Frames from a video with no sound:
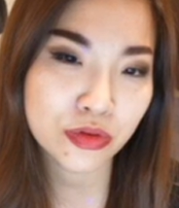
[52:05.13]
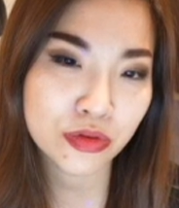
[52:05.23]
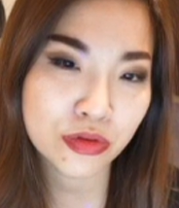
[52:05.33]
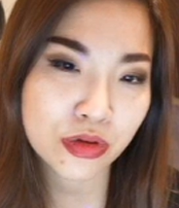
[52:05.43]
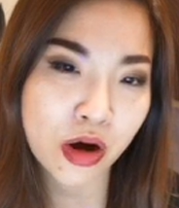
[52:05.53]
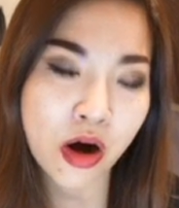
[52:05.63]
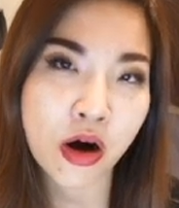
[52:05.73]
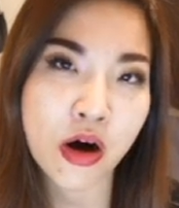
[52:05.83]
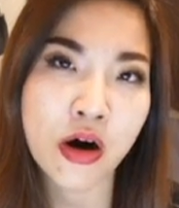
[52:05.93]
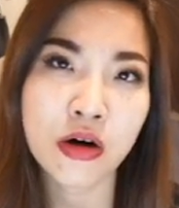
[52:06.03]

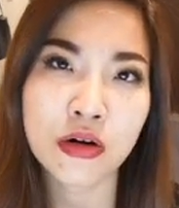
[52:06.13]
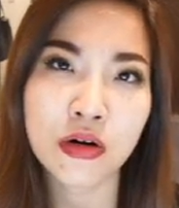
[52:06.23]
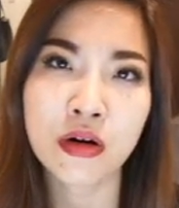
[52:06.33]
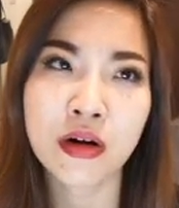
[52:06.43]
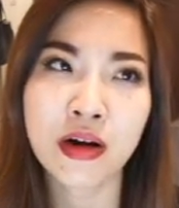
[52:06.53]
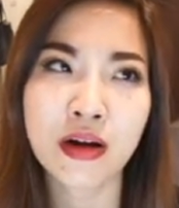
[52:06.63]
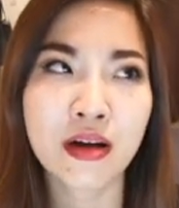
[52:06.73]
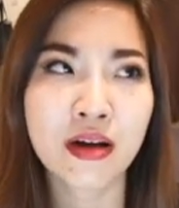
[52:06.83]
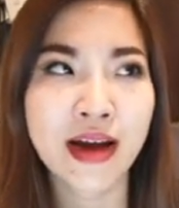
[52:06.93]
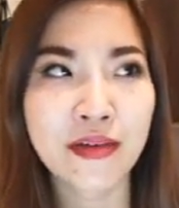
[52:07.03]
talk or
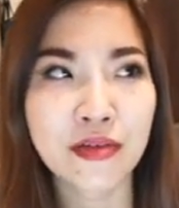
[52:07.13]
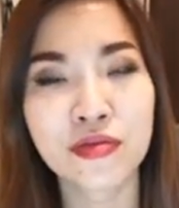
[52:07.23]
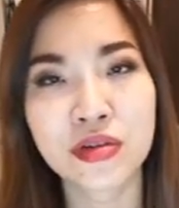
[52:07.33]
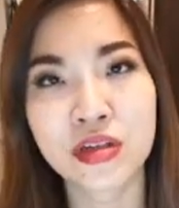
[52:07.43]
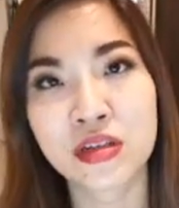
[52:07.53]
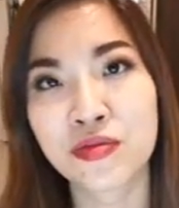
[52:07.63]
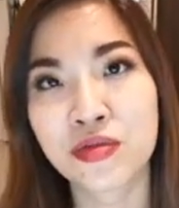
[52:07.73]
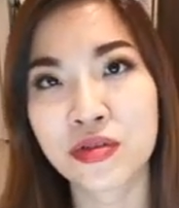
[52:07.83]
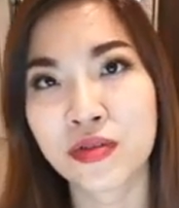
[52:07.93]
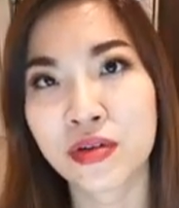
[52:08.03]
have a conversation with
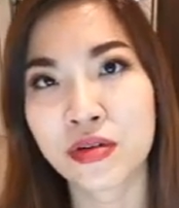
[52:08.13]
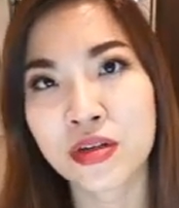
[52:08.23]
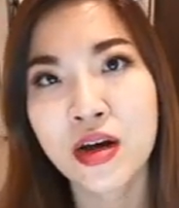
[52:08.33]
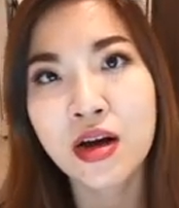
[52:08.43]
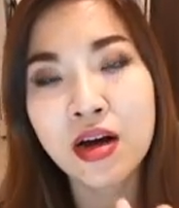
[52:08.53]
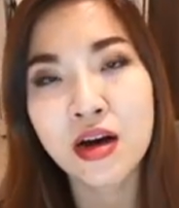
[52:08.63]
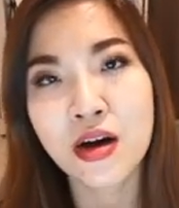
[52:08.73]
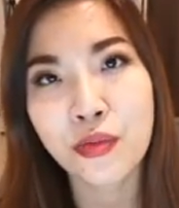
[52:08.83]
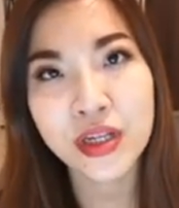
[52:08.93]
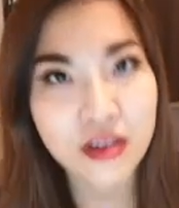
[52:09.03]
street vendors?
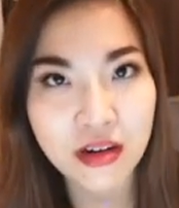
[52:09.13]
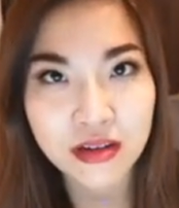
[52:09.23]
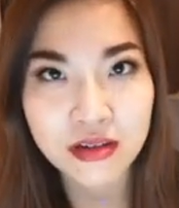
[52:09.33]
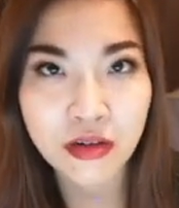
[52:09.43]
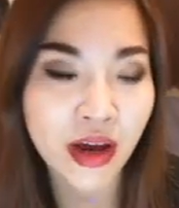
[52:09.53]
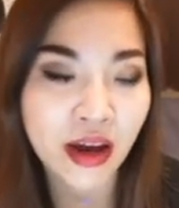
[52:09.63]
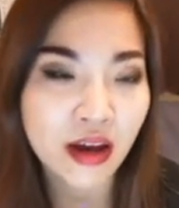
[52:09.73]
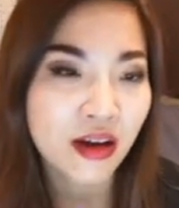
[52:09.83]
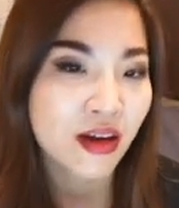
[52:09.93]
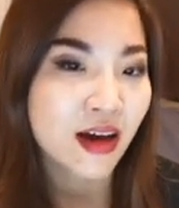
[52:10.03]
We don't,
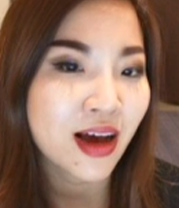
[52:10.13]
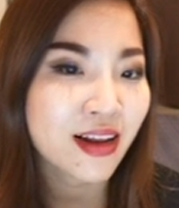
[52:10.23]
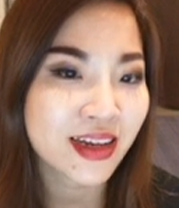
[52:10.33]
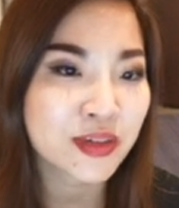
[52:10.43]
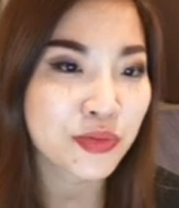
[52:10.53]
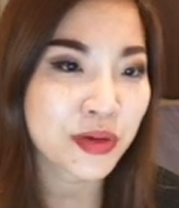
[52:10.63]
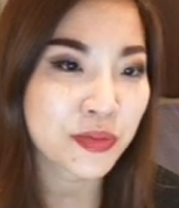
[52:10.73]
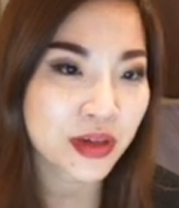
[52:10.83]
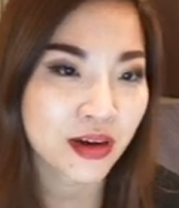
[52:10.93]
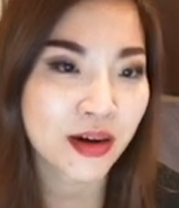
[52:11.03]
okay? Unless we
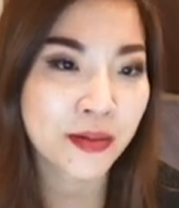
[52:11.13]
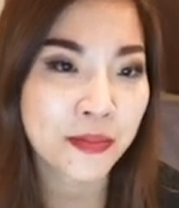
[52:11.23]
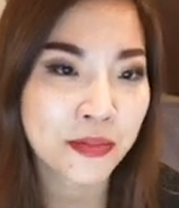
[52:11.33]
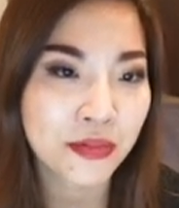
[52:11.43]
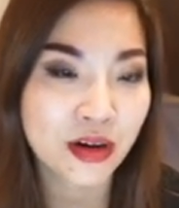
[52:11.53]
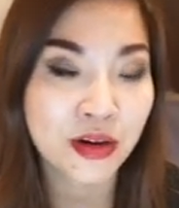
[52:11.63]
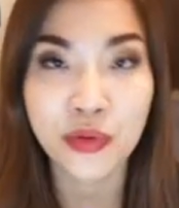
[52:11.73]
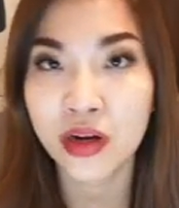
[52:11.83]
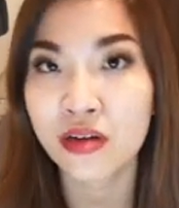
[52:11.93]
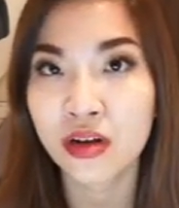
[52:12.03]
become a
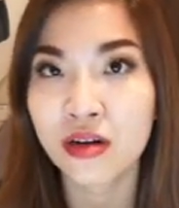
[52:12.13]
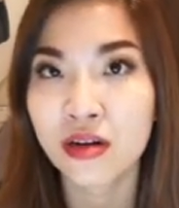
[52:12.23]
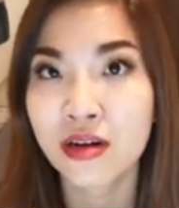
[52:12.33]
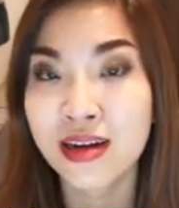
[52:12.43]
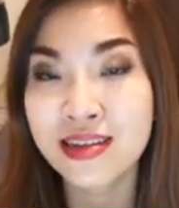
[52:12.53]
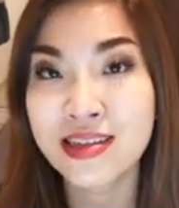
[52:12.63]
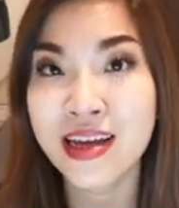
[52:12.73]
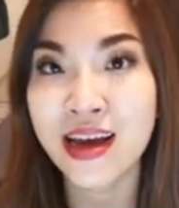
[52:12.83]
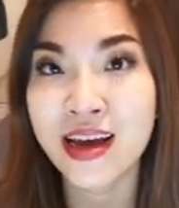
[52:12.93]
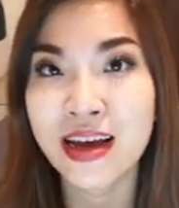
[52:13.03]
regular. Let's
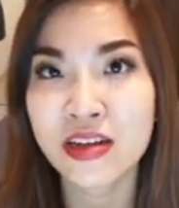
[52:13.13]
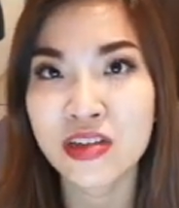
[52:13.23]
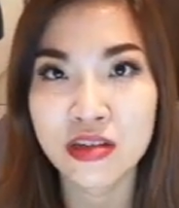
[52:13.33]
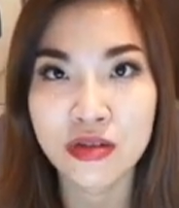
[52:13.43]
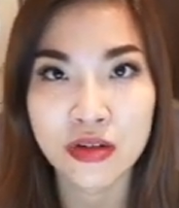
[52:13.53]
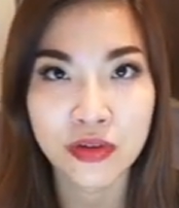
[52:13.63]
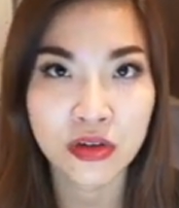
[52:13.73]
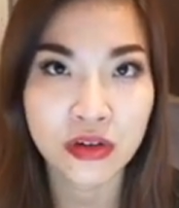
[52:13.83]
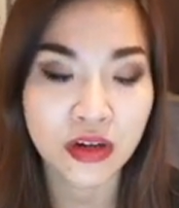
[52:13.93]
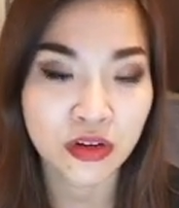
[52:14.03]
say she's a street
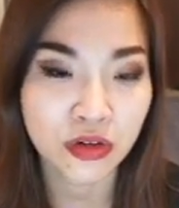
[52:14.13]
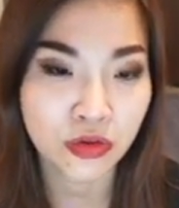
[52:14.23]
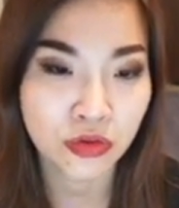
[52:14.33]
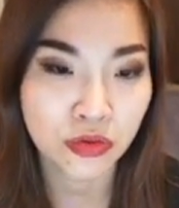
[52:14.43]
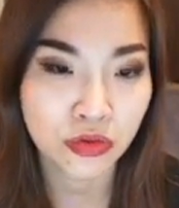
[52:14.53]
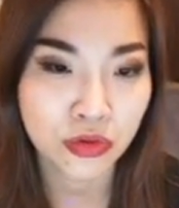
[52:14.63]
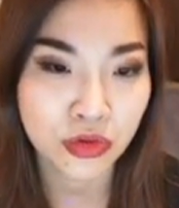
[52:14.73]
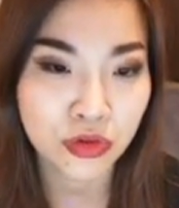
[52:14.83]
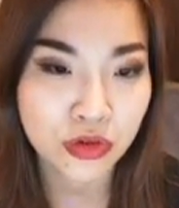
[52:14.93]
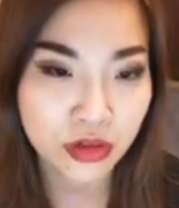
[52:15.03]
vendor that you
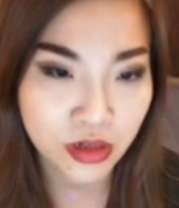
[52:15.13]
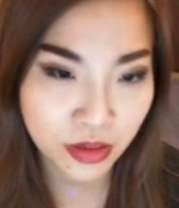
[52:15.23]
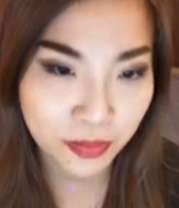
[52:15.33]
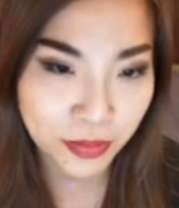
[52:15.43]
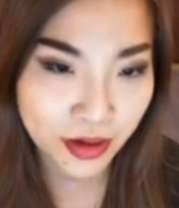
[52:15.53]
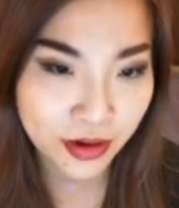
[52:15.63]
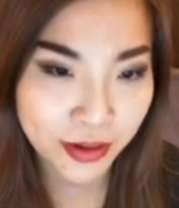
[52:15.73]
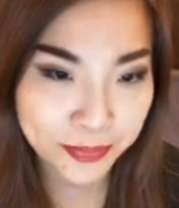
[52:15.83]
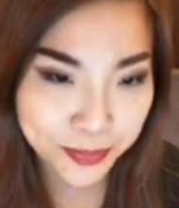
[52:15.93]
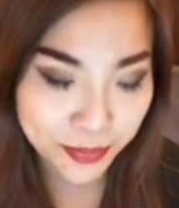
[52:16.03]
usually pick
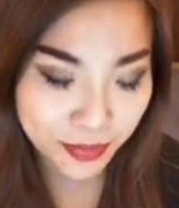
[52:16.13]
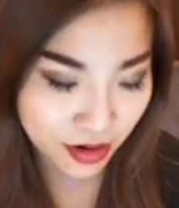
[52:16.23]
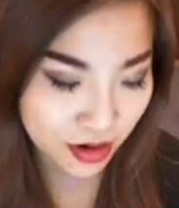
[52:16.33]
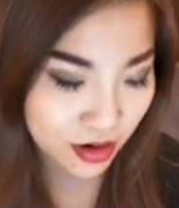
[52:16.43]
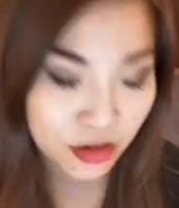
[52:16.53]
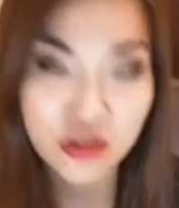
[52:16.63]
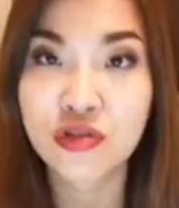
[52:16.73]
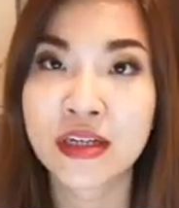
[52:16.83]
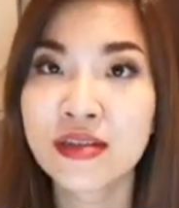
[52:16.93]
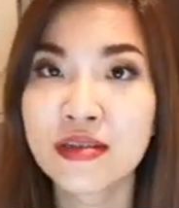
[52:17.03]
up
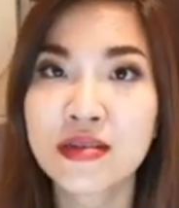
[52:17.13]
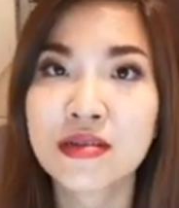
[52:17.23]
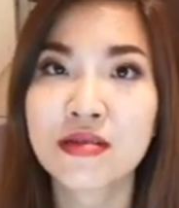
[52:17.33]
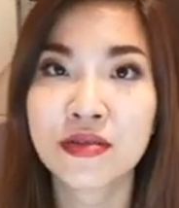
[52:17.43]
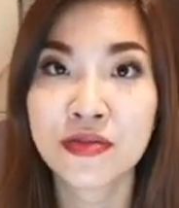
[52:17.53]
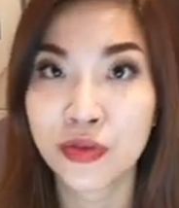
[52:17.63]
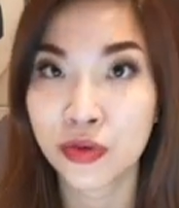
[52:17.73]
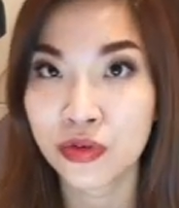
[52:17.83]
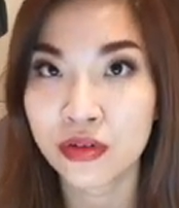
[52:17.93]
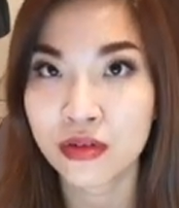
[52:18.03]
drinks or
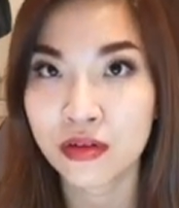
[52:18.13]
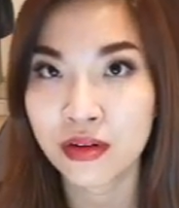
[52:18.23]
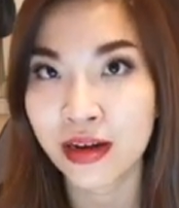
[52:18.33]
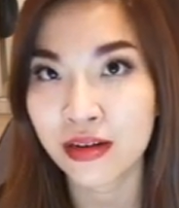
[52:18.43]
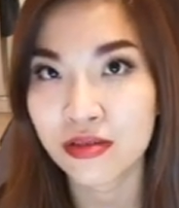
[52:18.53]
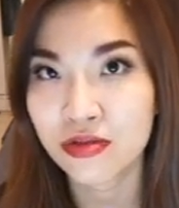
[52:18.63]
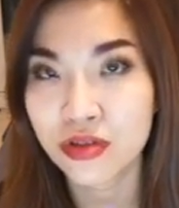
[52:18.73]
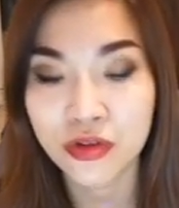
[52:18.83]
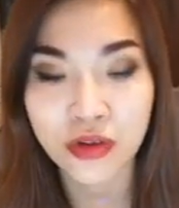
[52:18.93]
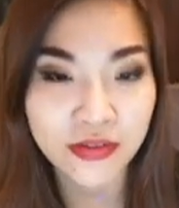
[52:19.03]
food like
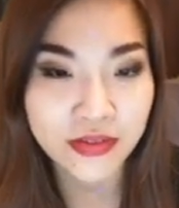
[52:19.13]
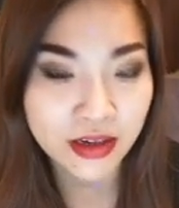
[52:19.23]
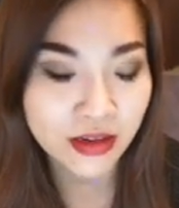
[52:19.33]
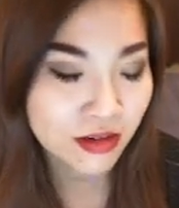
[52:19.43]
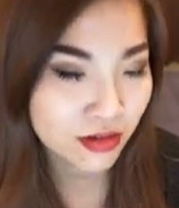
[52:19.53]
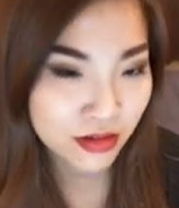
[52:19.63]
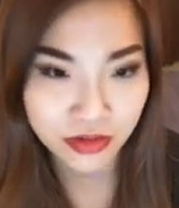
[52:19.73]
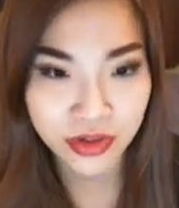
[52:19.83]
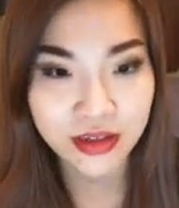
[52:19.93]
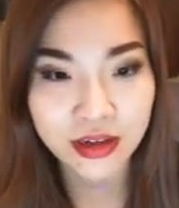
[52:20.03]
so often or
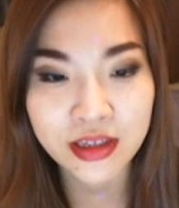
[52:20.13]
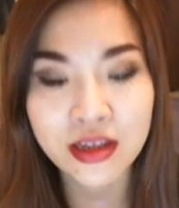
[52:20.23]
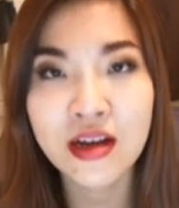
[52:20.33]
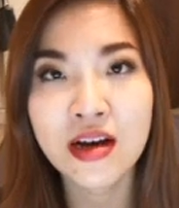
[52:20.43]
regularly.